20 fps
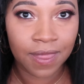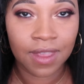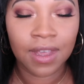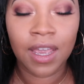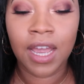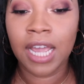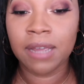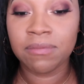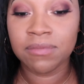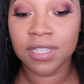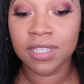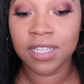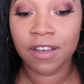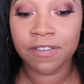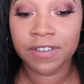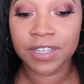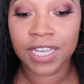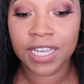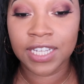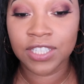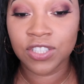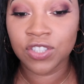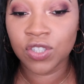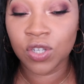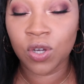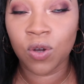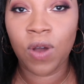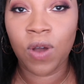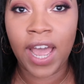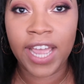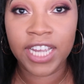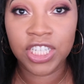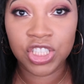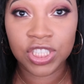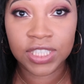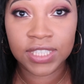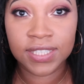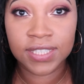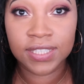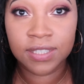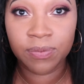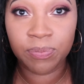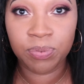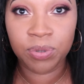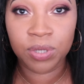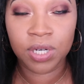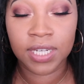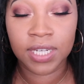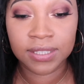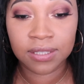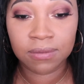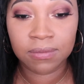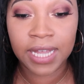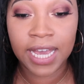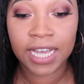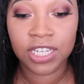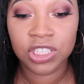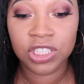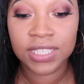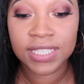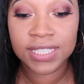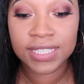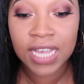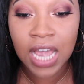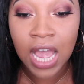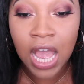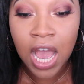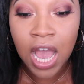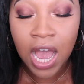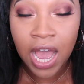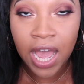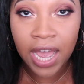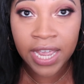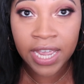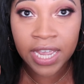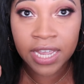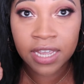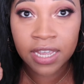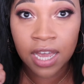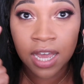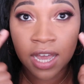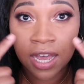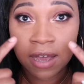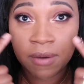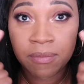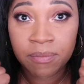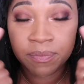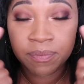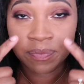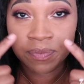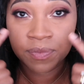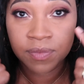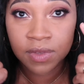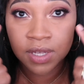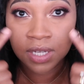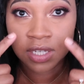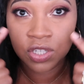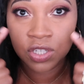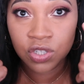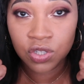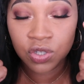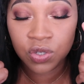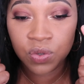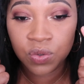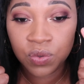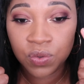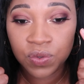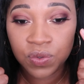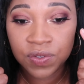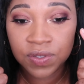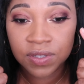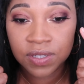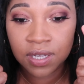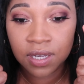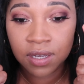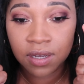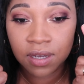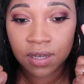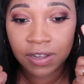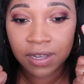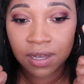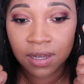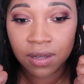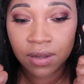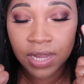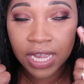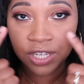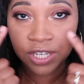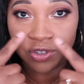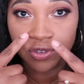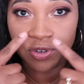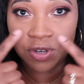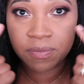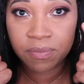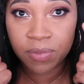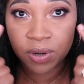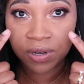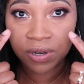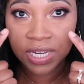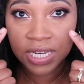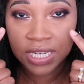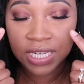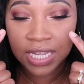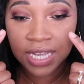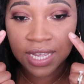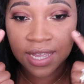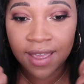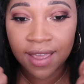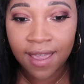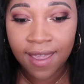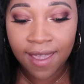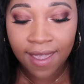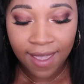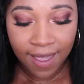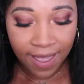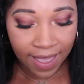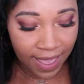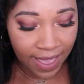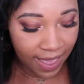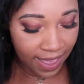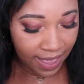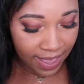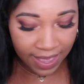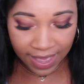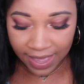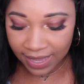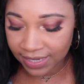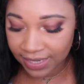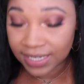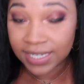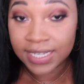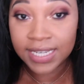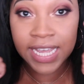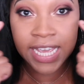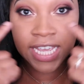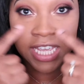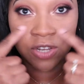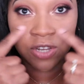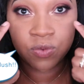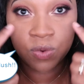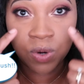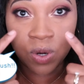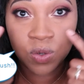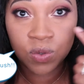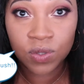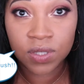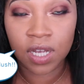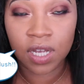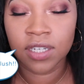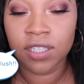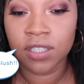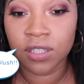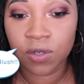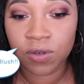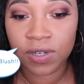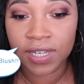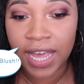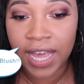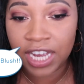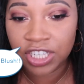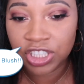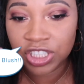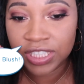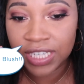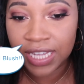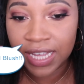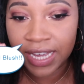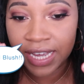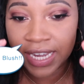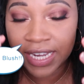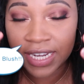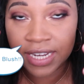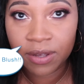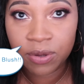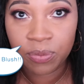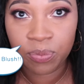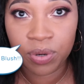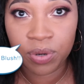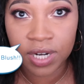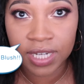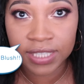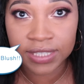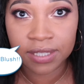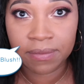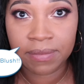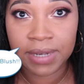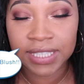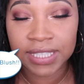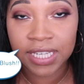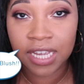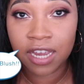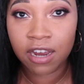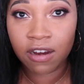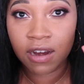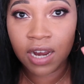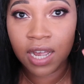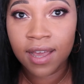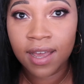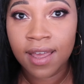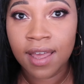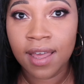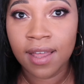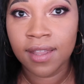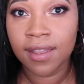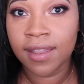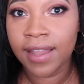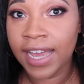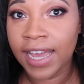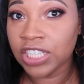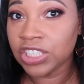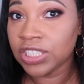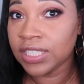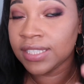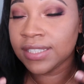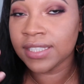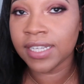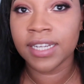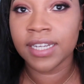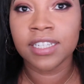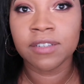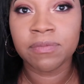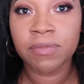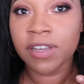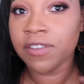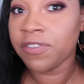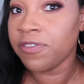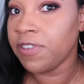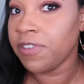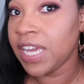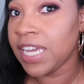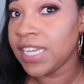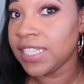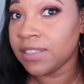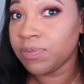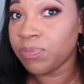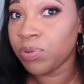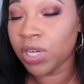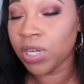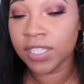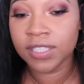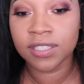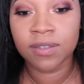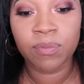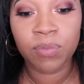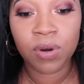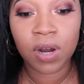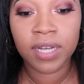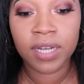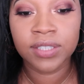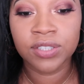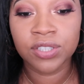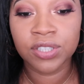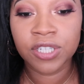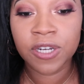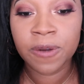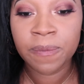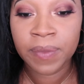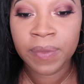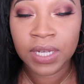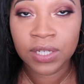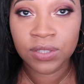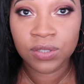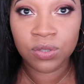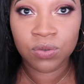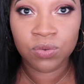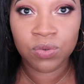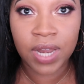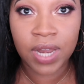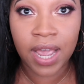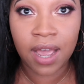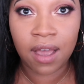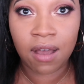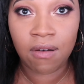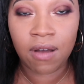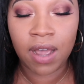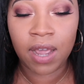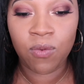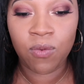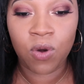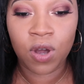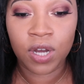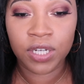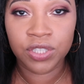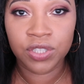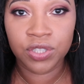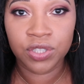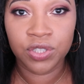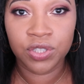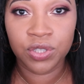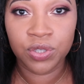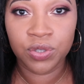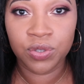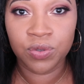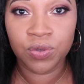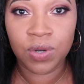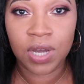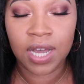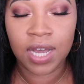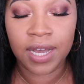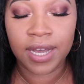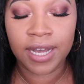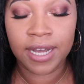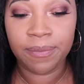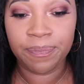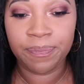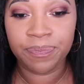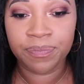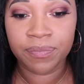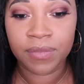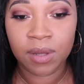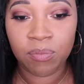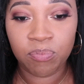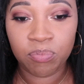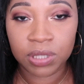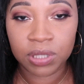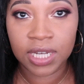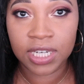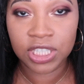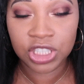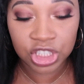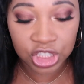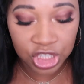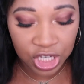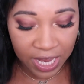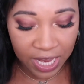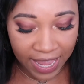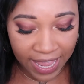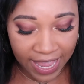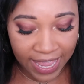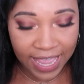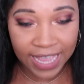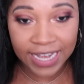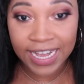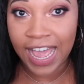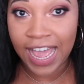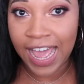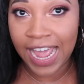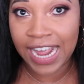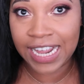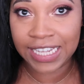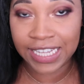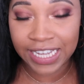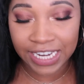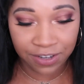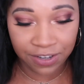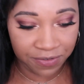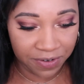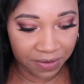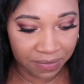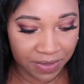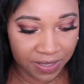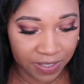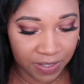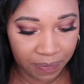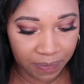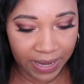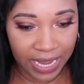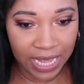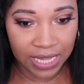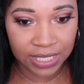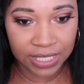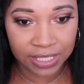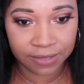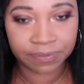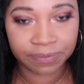I'm loving it. So I just put on some lashes. I used Extreme Burgundy and Naked Rose on the lower lash line, put on some mascara, lashes, I did my face, put on some bronzer. So now I want to do blush and highlight from this palette.